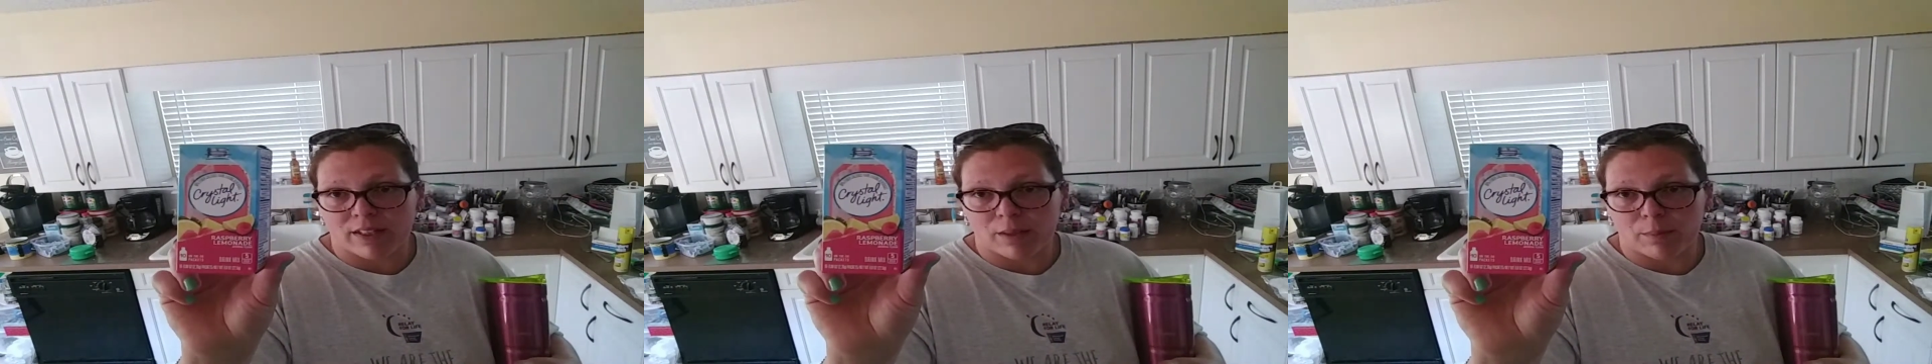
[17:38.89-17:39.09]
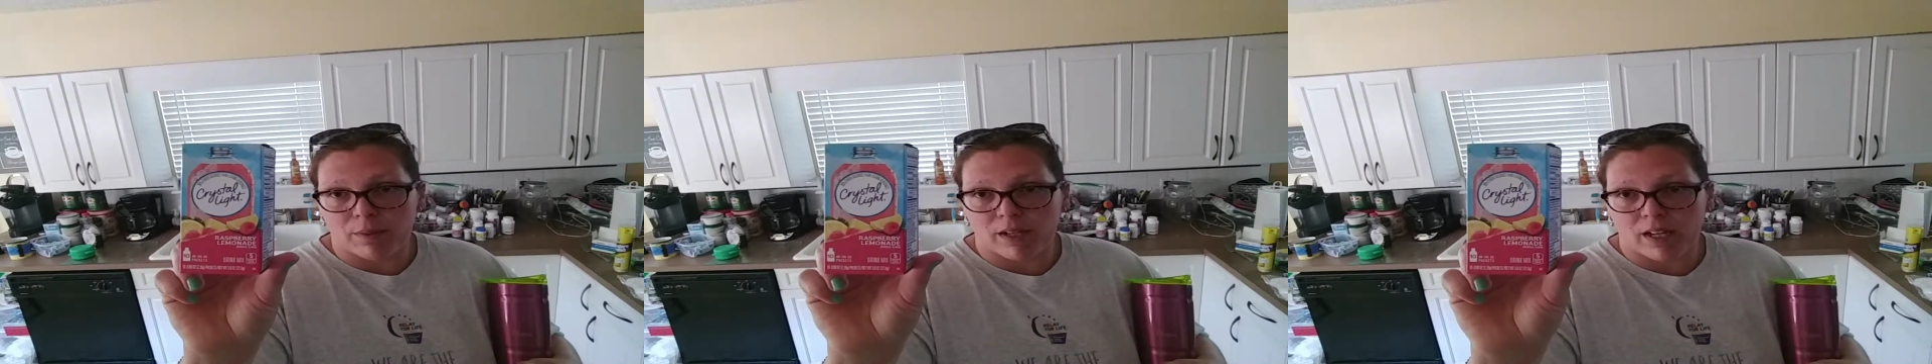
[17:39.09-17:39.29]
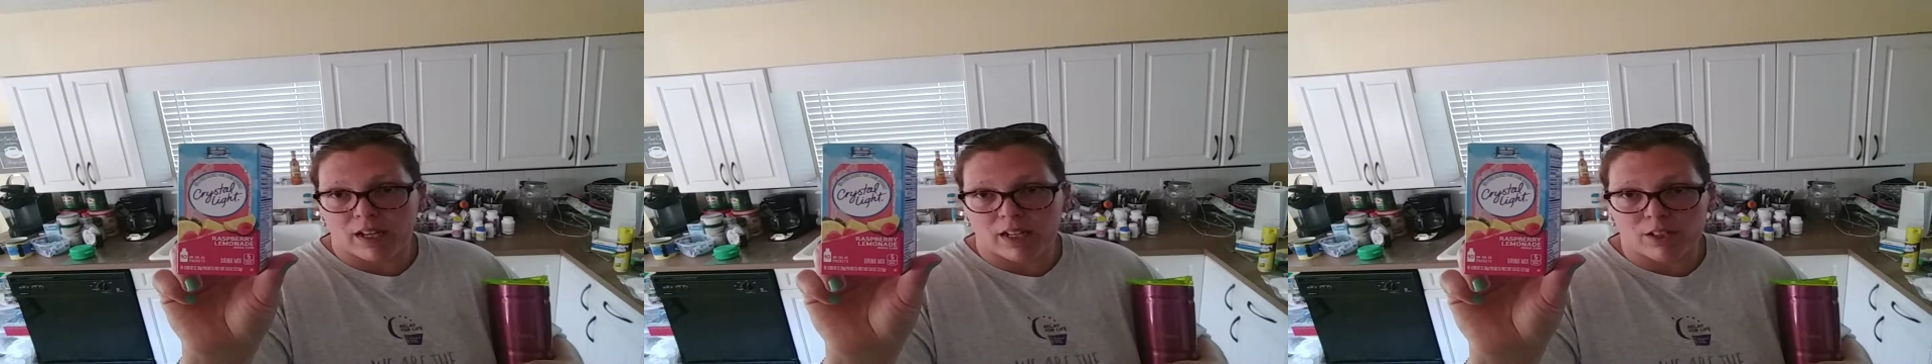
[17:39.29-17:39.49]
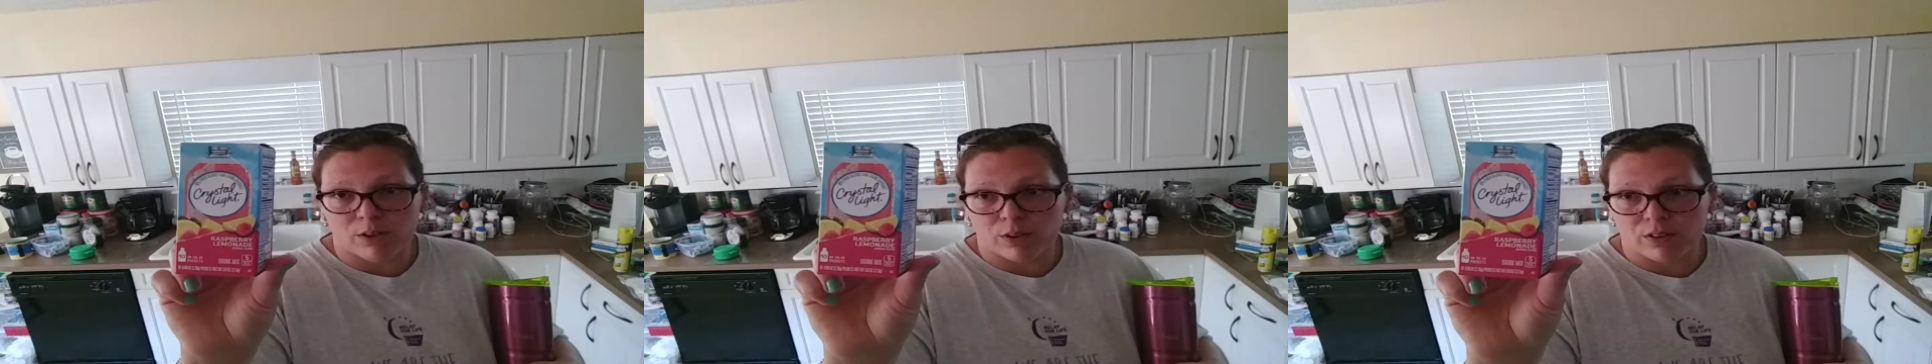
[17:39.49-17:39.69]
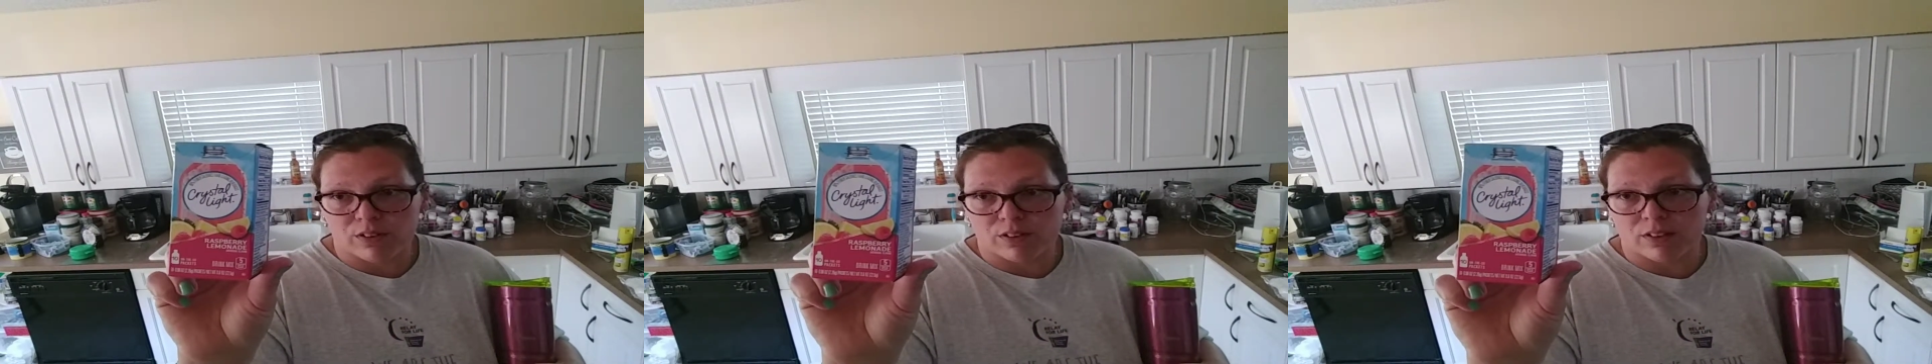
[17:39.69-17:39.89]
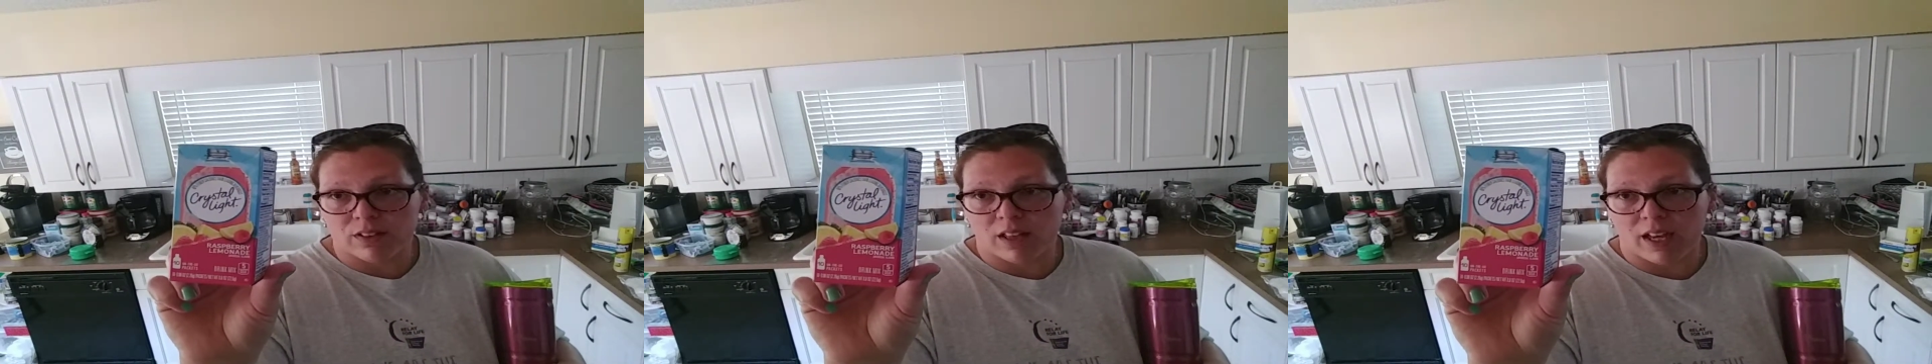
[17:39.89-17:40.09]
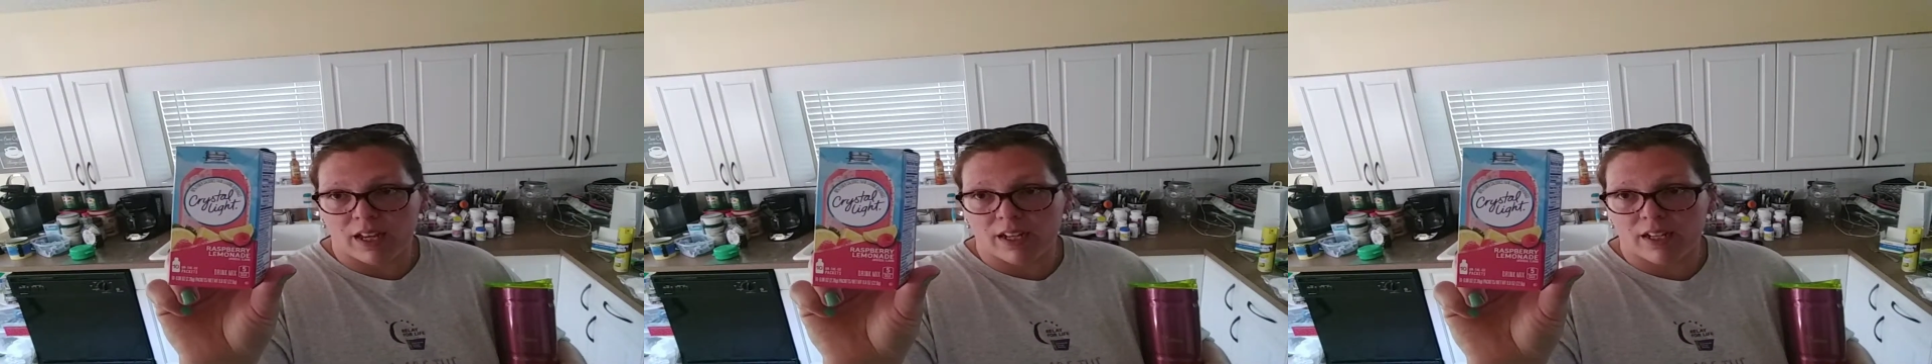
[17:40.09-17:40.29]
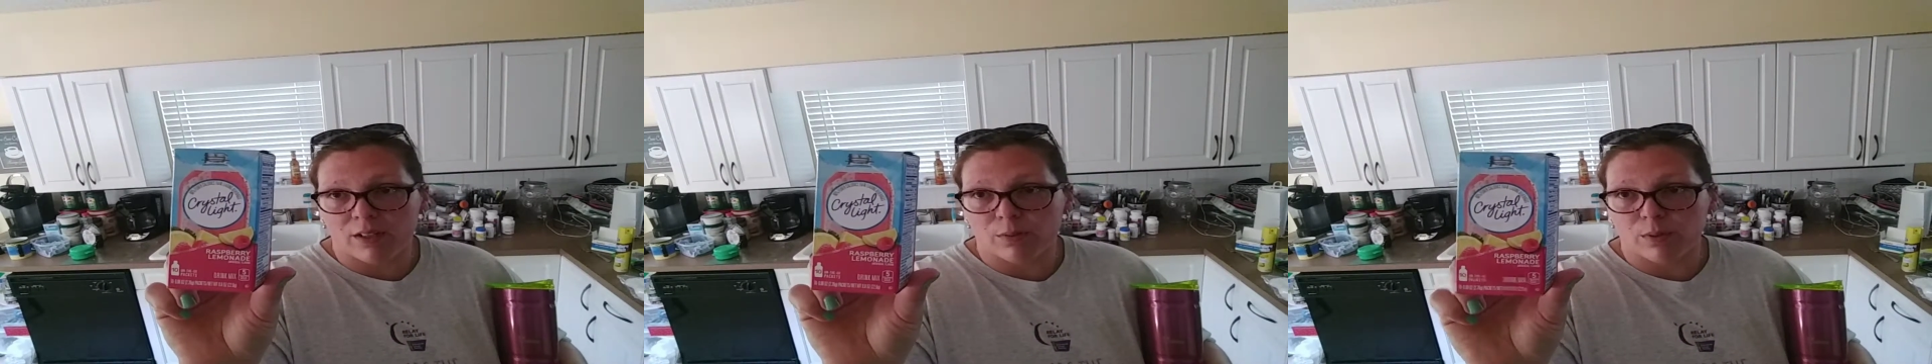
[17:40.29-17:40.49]
lemonade Crystal
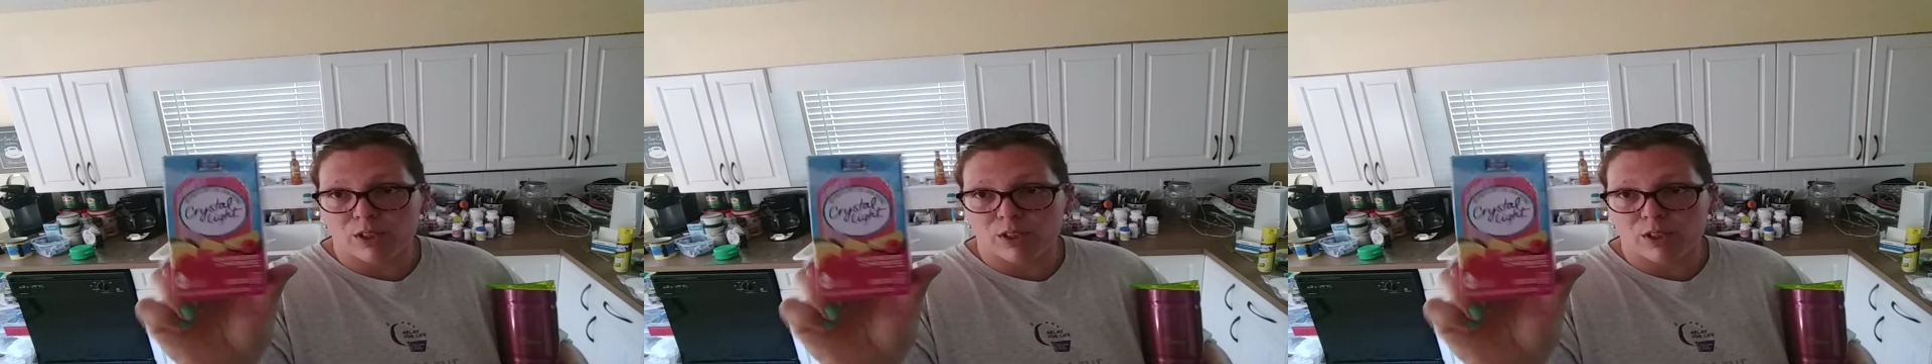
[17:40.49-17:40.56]
Light,